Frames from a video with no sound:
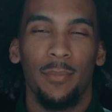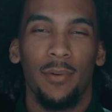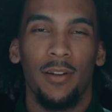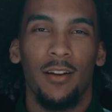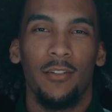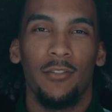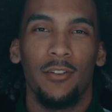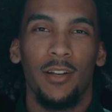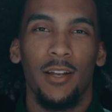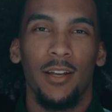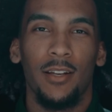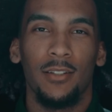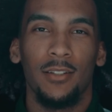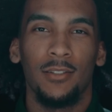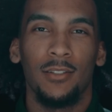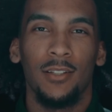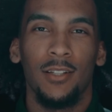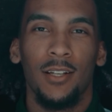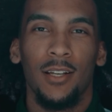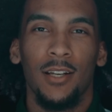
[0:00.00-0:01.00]
in the starting
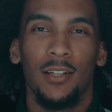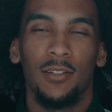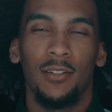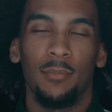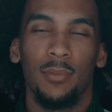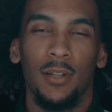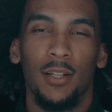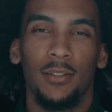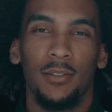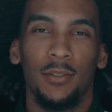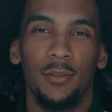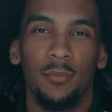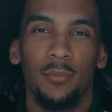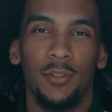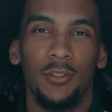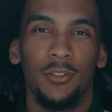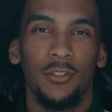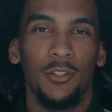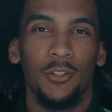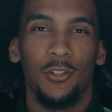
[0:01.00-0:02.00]
lineup.
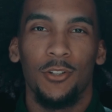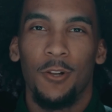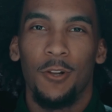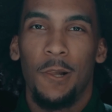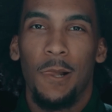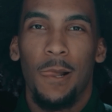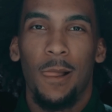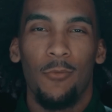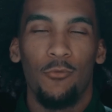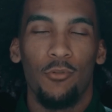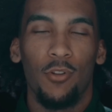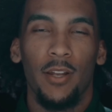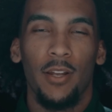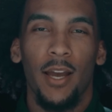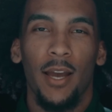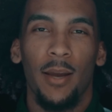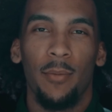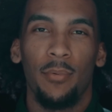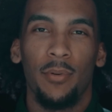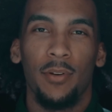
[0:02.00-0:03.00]
Also, considering,